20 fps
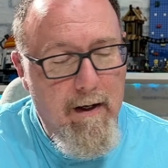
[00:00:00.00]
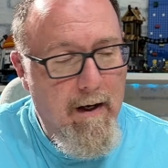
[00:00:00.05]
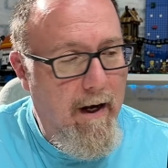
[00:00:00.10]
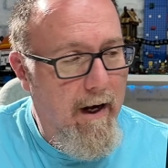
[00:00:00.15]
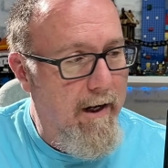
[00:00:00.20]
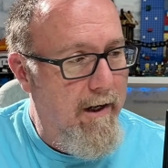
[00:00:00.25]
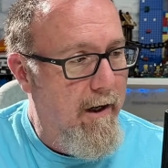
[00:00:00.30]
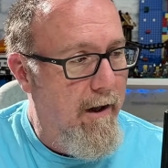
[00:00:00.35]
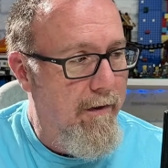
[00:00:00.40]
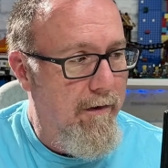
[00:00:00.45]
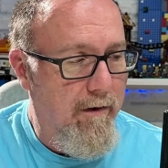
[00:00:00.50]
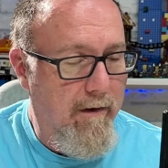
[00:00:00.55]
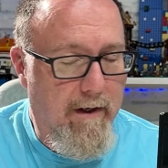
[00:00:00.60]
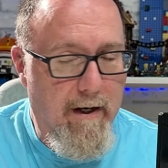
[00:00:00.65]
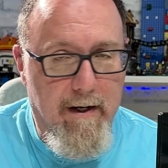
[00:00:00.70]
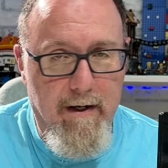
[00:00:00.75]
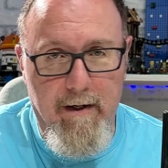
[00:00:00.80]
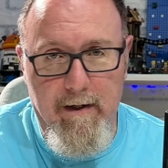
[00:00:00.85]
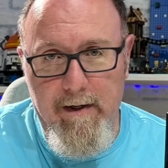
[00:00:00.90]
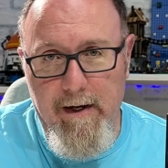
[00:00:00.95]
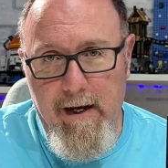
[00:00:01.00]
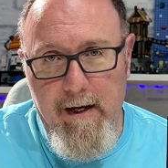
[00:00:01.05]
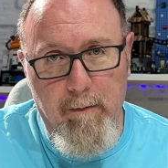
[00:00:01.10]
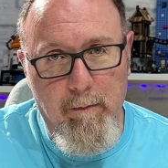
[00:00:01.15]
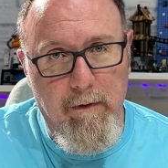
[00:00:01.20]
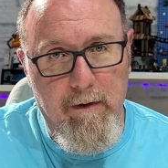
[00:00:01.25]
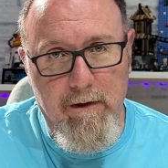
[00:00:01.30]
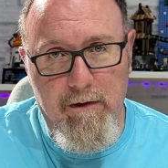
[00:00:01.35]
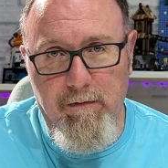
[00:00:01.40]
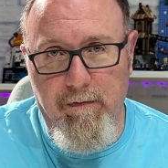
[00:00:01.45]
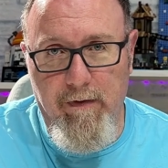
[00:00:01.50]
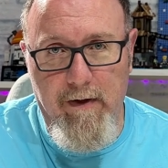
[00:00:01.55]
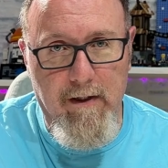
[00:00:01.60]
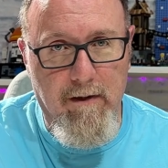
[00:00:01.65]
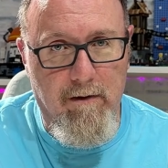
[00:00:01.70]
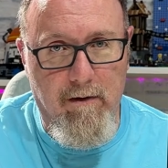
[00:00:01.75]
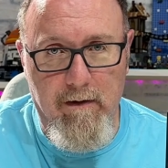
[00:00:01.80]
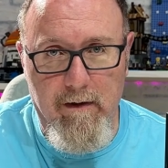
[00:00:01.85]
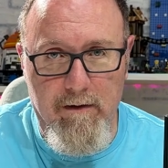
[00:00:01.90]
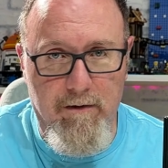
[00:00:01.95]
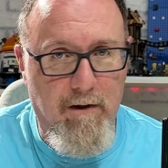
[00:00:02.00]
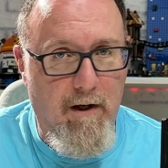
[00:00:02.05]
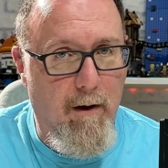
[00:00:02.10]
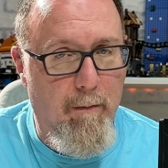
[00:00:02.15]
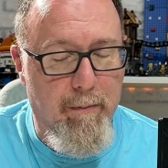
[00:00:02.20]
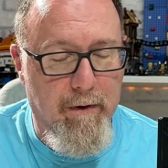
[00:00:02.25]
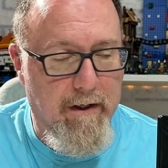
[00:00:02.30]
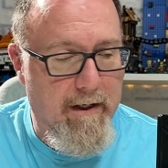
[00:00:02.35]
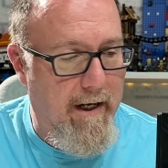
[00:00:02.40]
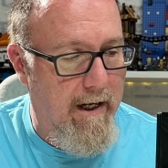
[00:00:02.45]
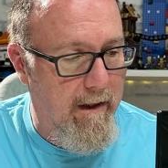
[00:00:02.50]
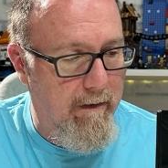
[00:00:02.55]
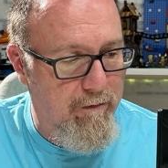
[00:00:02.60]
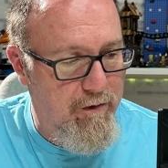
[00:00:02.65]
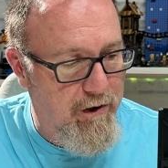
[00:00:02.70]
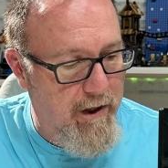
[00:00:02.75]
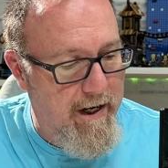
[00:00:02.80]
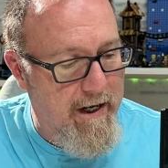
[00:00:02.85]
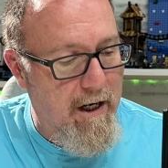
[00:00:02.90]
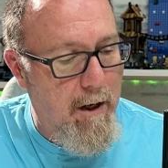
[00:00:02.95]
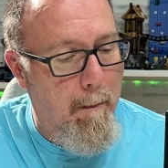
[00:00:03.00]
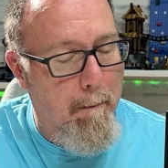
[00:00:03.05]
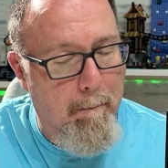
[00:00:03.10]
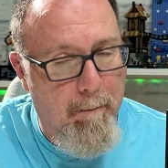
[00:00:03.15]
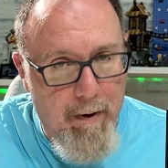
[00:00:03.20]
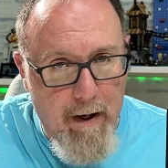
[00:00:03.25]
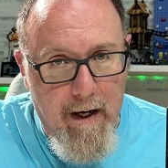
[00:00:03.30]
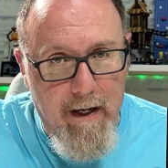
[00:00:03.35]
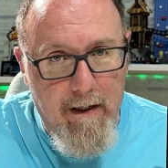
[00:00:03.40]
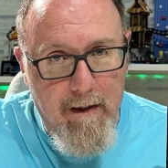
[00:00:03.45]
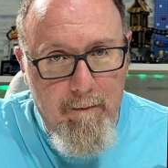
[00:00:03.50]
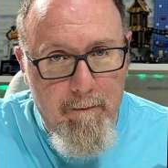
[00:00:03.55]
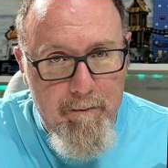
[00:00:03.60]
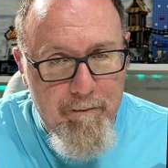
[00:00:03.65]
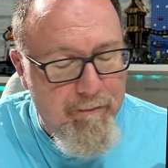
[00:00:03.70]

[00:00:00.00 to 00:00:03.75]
Another kind of nameless, faceless company out of China. But